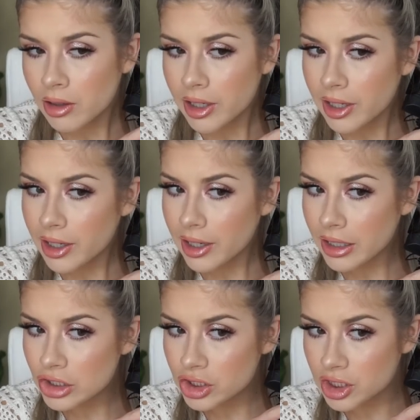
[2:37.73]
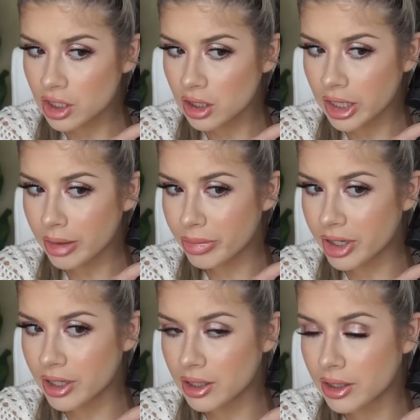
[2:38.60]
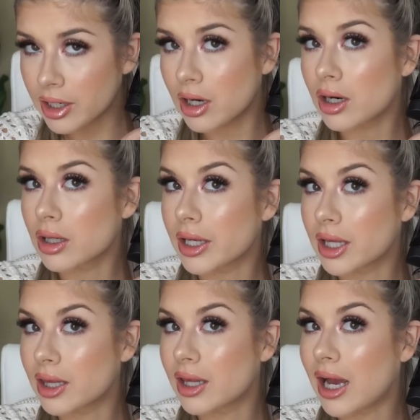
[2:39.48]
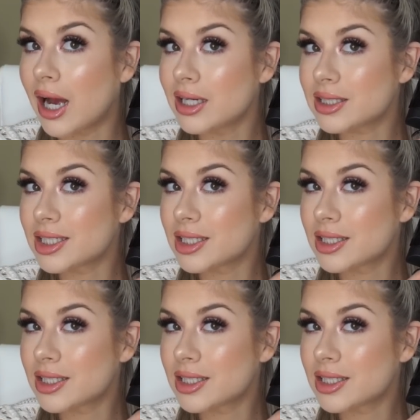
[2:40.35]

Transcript: and just clamp it in there like that.